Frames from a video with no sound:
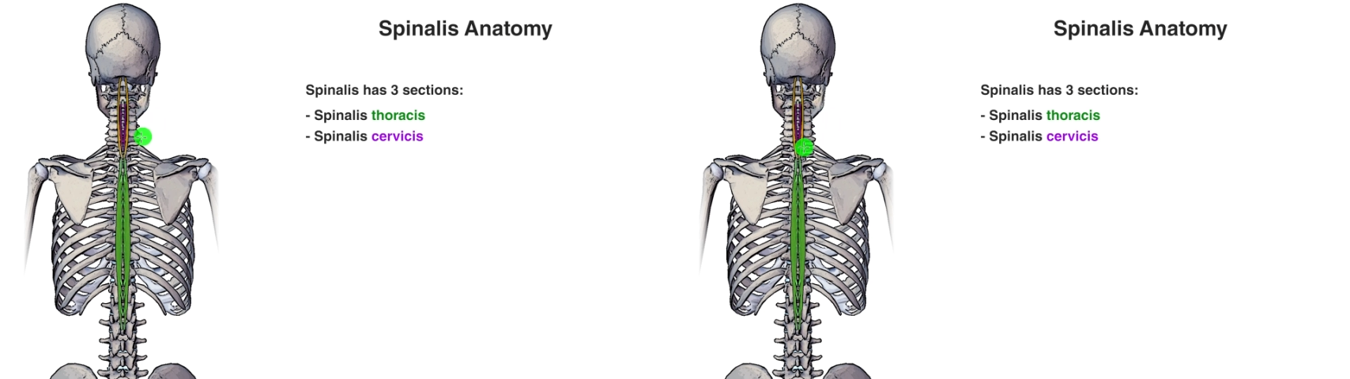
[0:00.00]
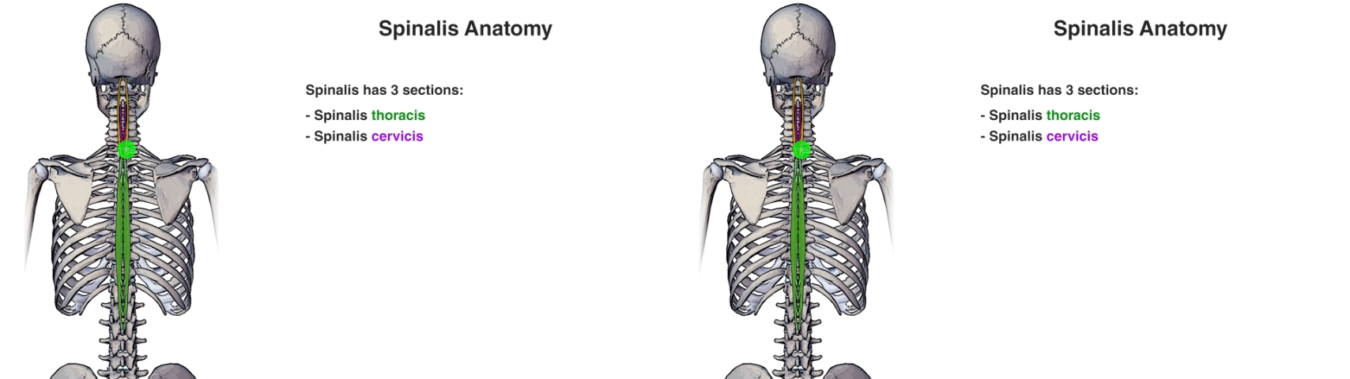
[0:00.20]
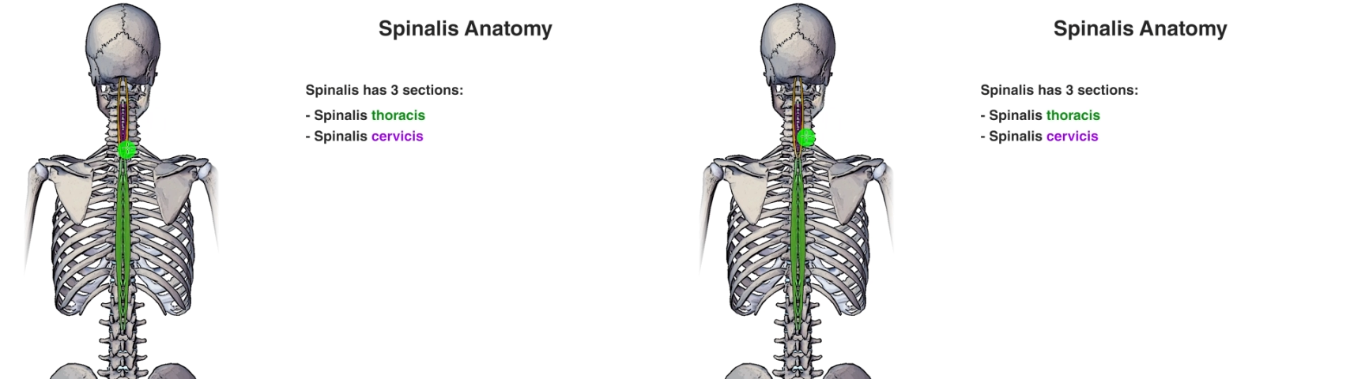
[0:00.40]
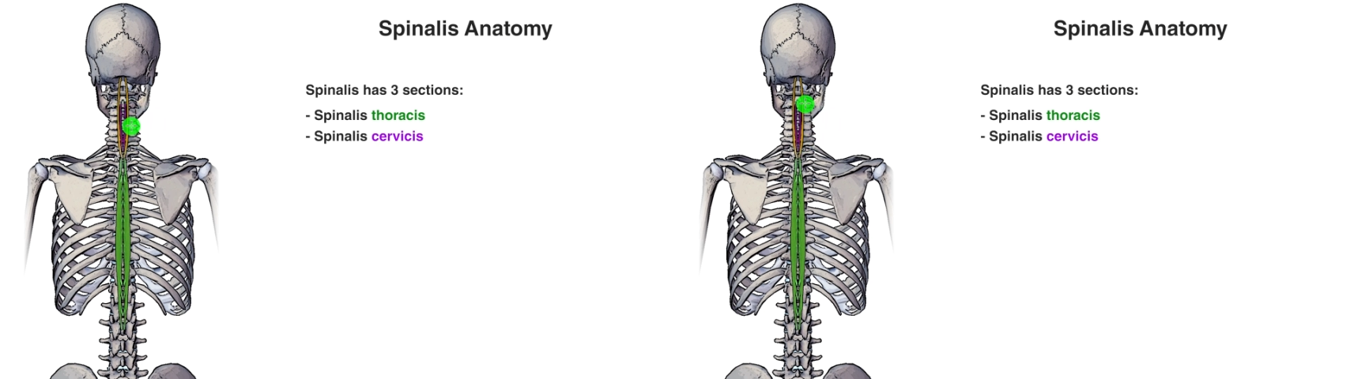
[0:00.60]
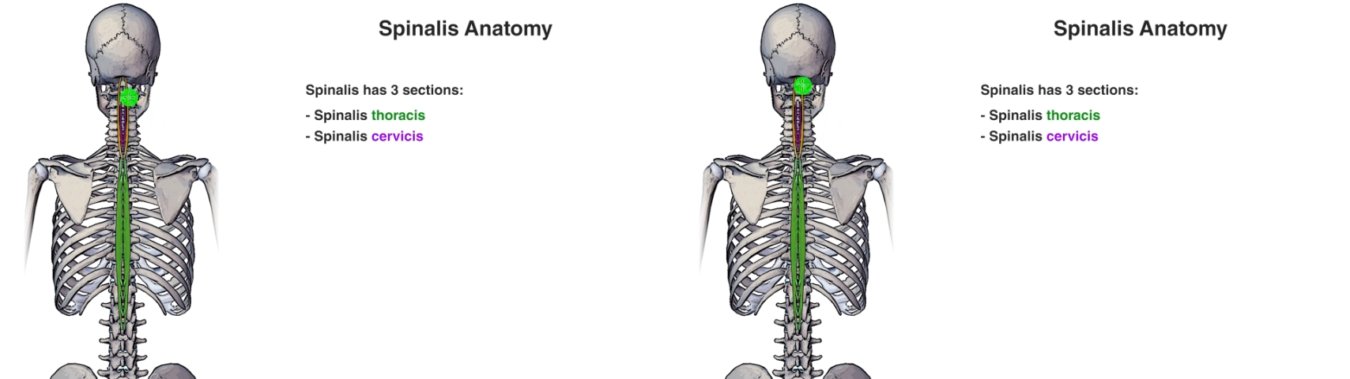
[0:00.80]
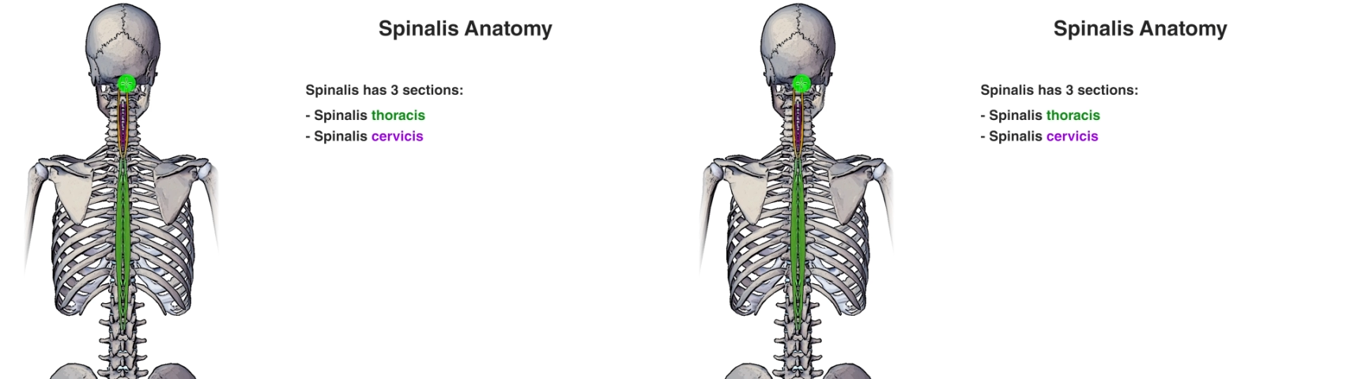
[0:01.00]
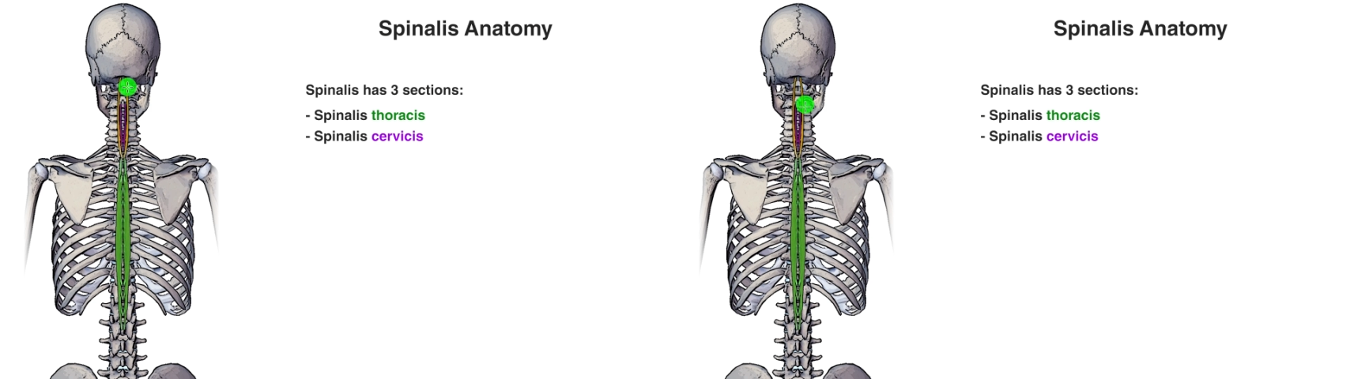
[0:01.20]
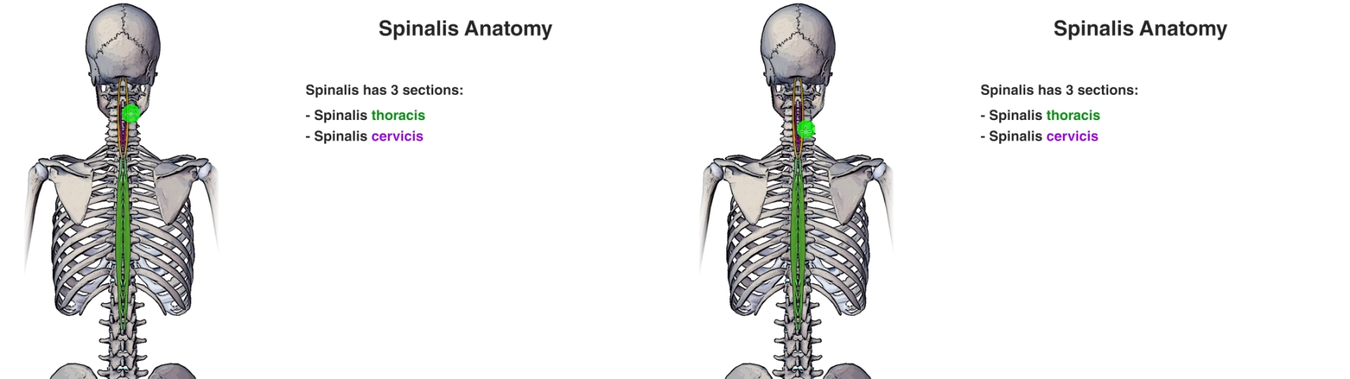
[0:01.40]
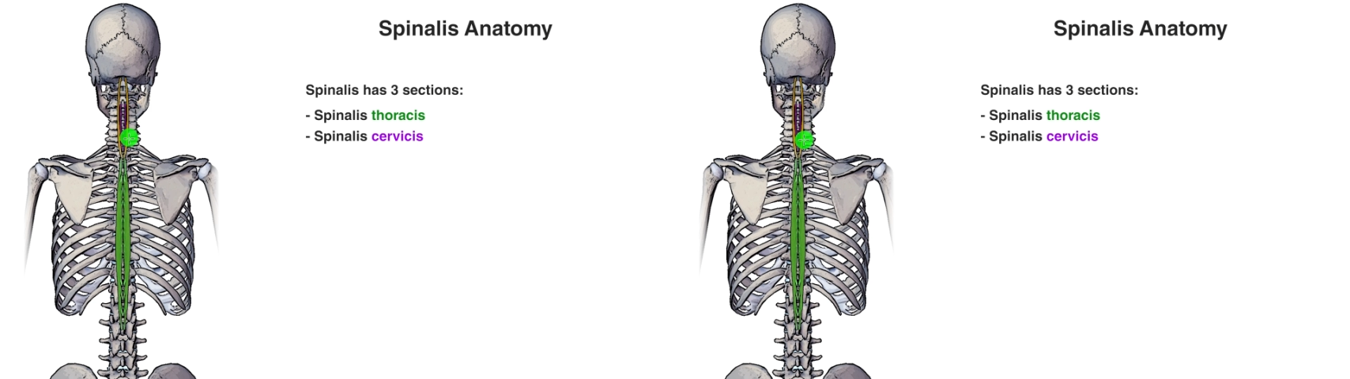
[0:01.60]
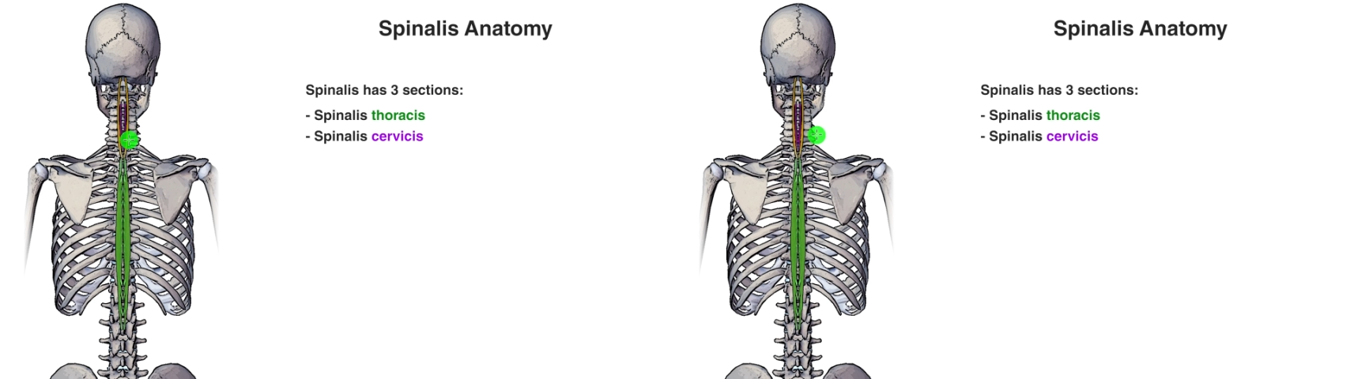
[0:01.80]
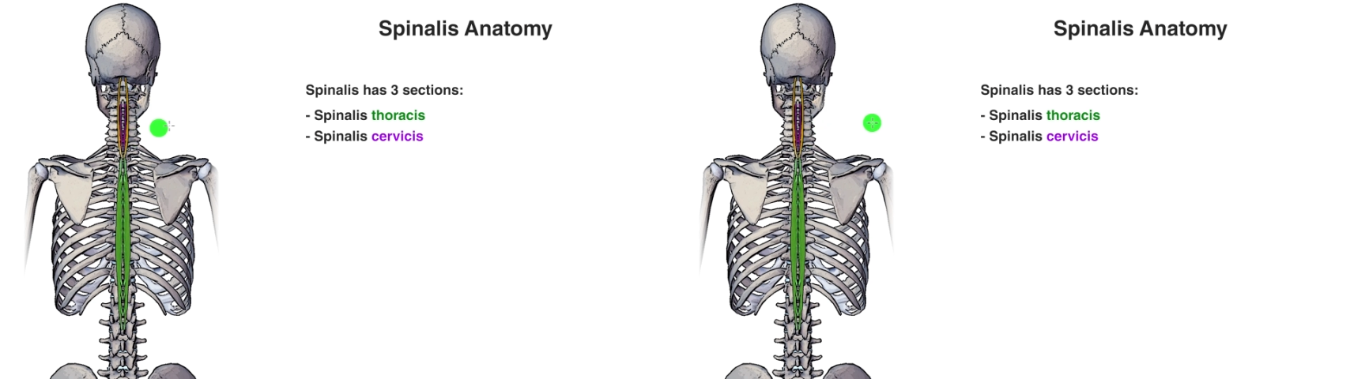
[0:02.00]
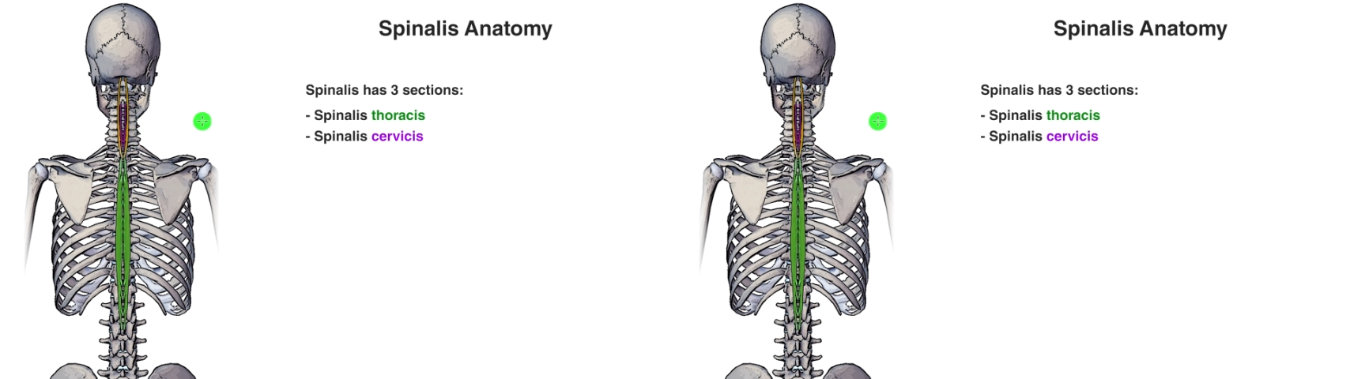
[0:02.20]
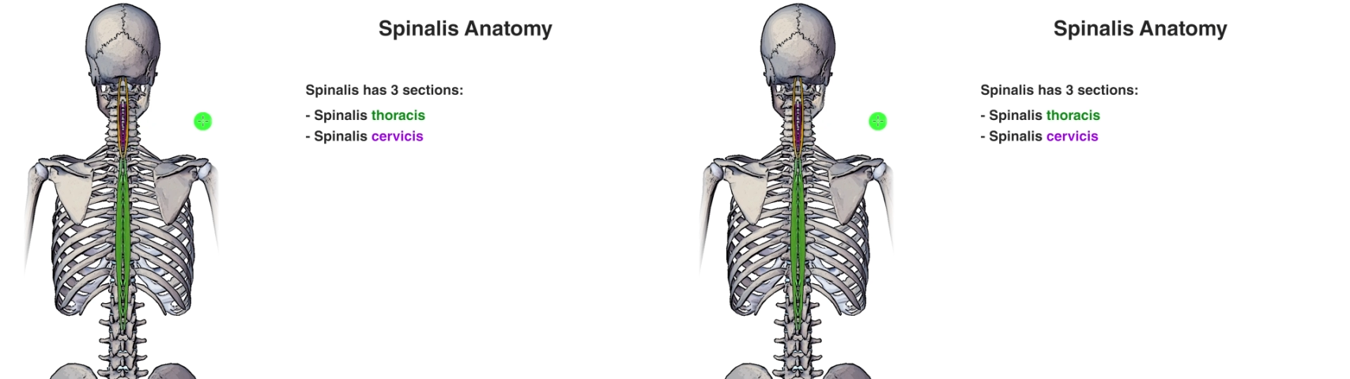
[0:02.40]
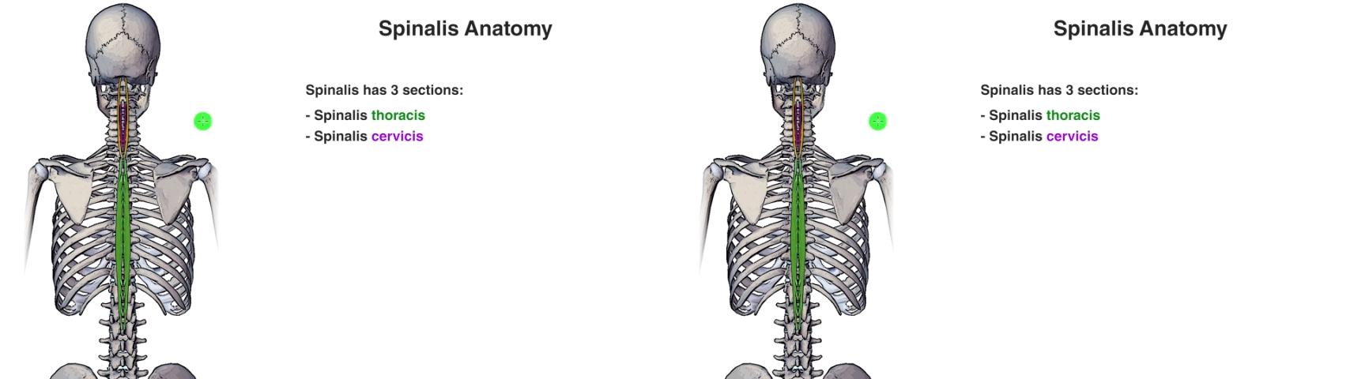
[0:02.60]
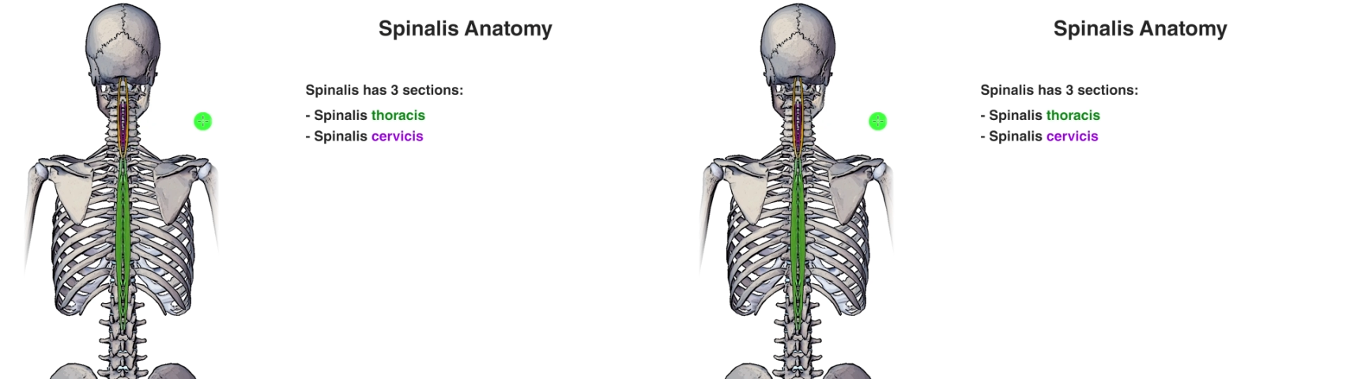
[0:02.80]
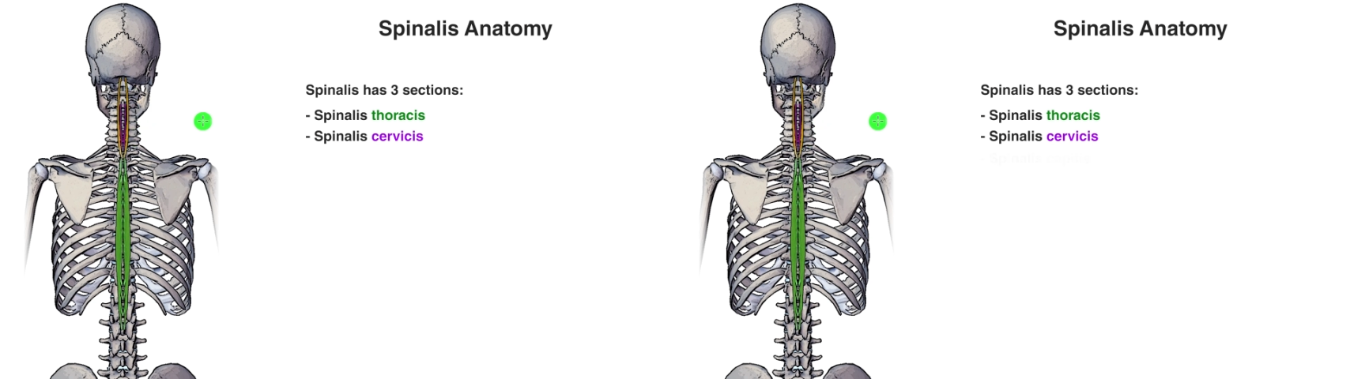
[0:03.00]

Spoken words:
(no speaker visible)